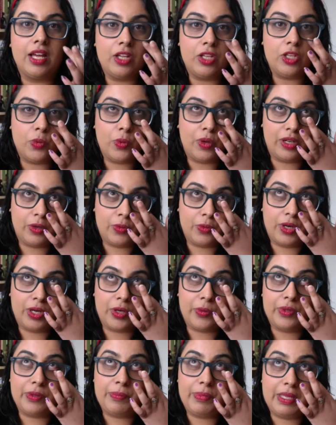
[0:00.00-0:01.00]
You want to
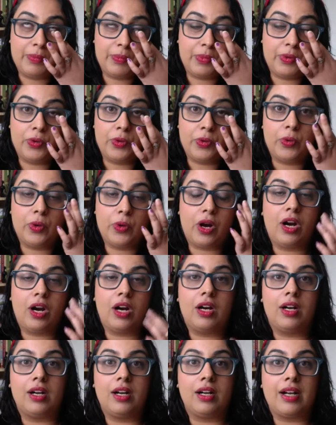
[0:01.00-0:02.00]
work with people who
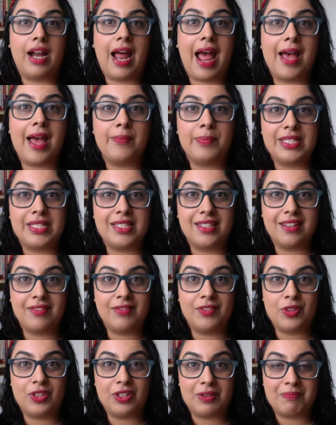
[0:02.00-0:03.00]
are happy to give
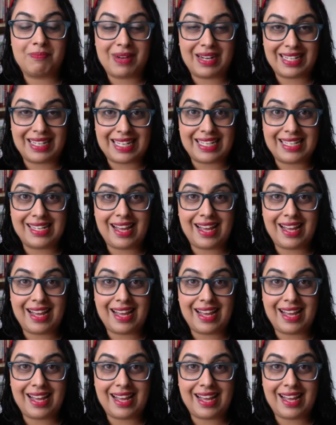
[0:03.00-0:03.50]
you their money,